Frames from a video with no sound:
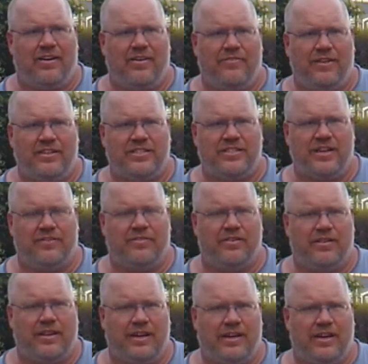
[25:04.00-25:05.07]
of each other,
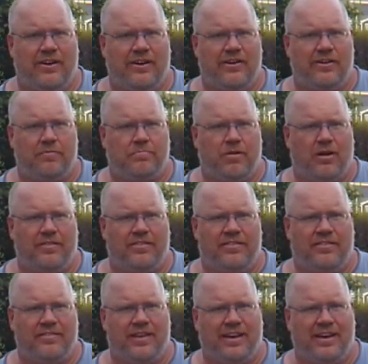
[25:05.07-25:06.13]
take care of your projects,
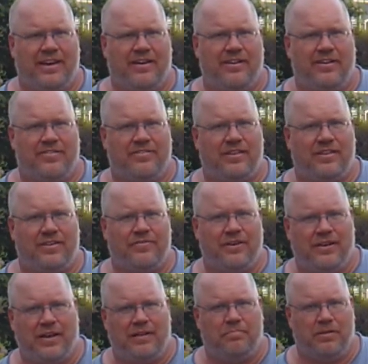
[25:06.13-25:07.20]
take care of yourself, and
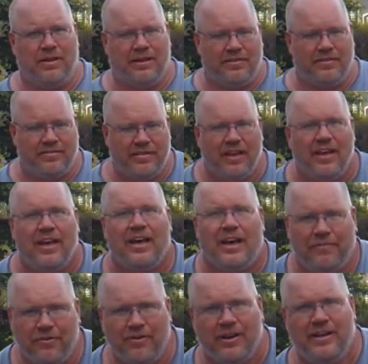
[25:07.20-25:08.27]
God bless. Have a
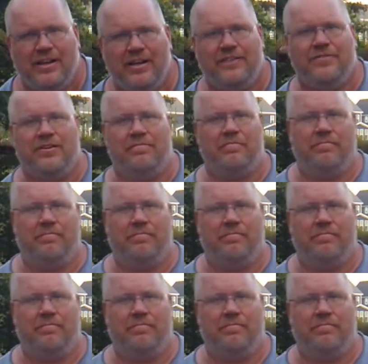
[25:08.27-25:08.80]
great evening.